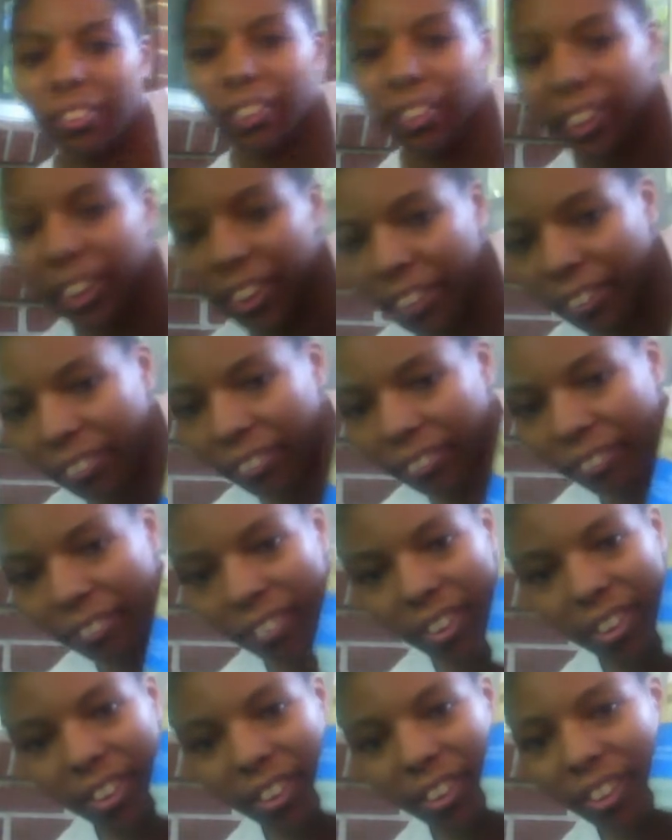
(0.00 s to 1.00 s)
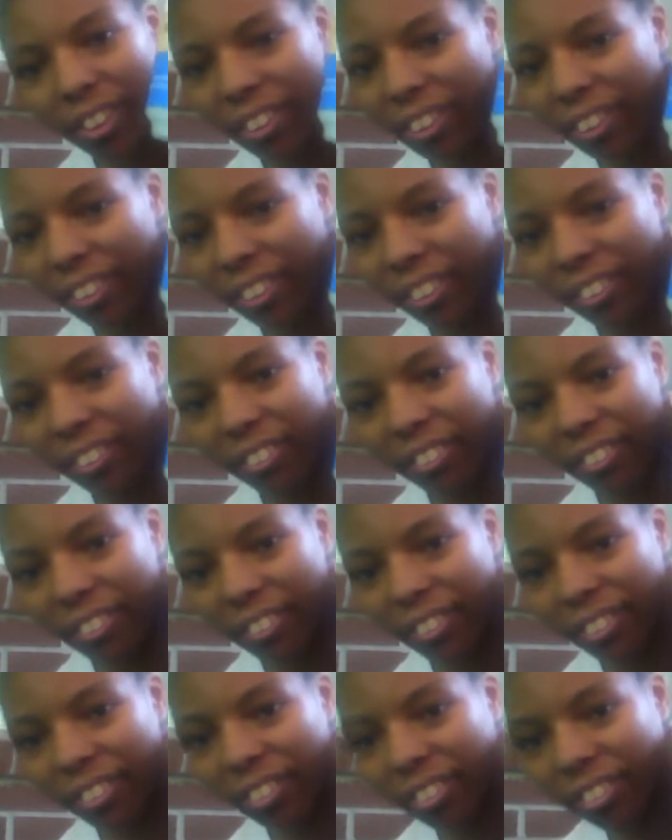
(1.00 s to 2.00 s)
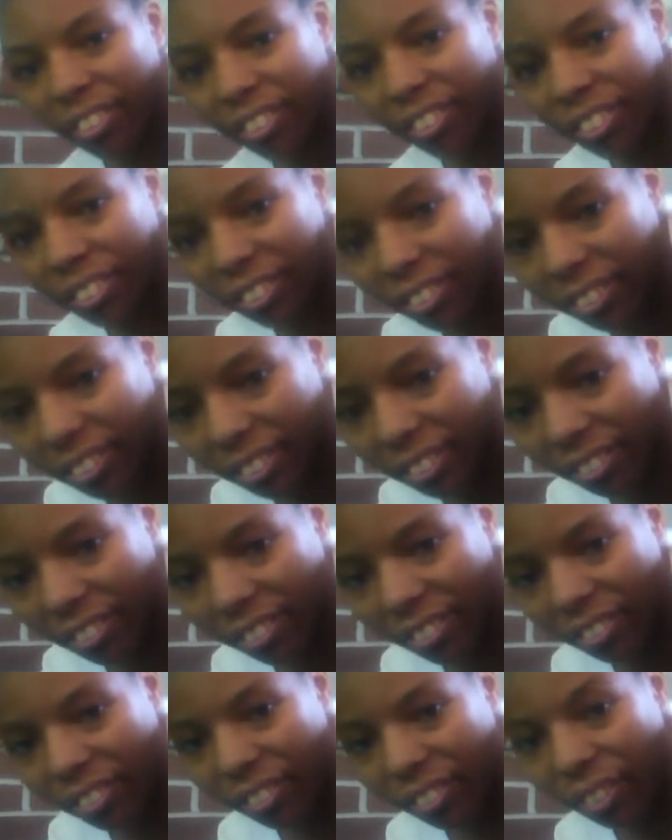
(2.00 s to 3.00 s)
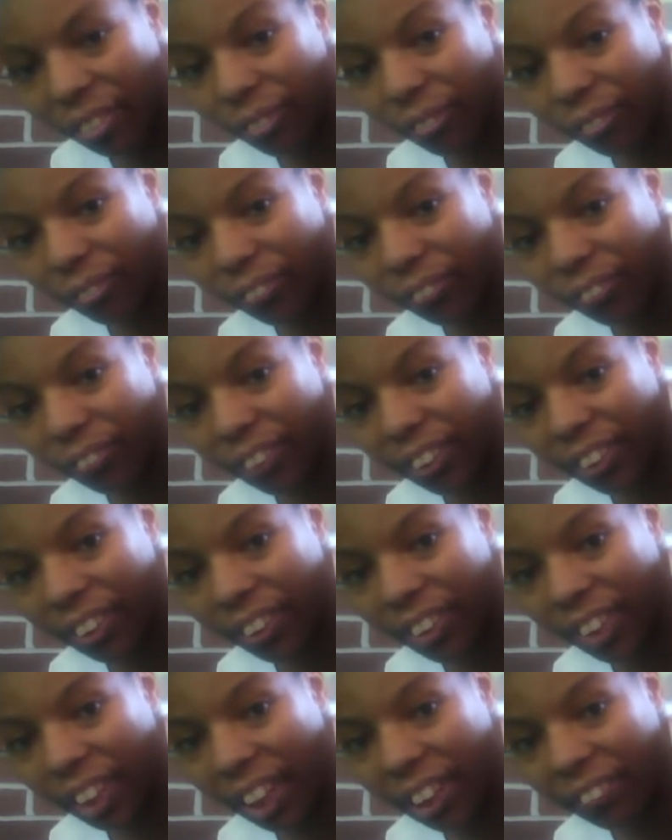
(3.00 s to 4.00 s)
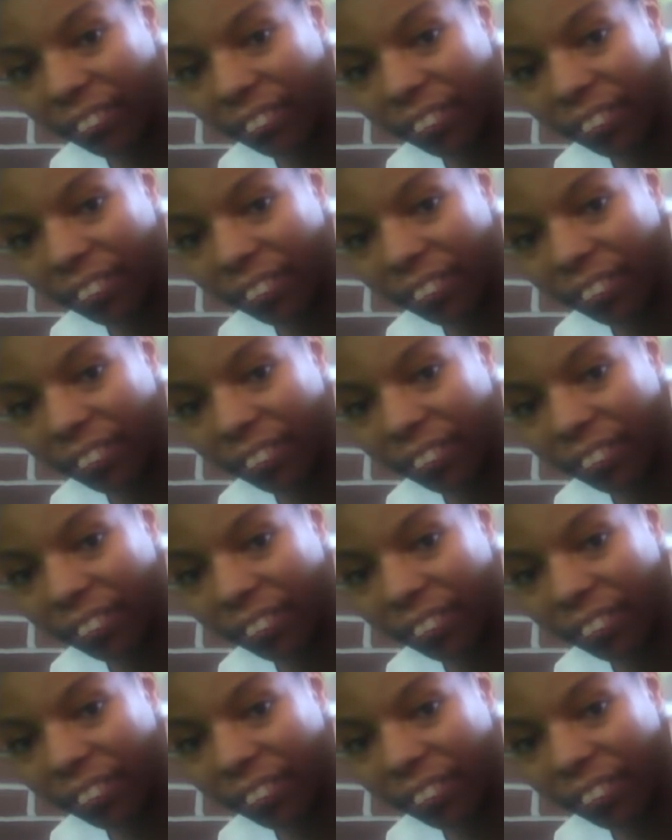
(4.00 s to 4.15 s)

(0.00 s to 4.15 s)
this conditioner is great. I